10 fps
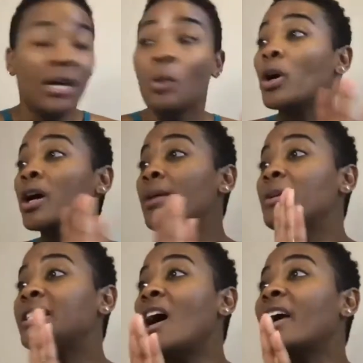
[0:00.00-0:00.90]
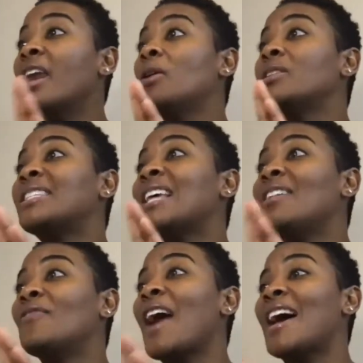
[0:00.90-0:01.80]
We're going to be talking about
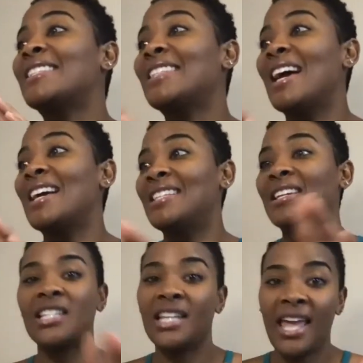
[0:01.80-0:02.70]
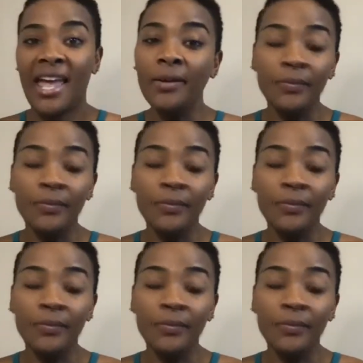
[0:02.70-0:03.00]
self-gaslighting today.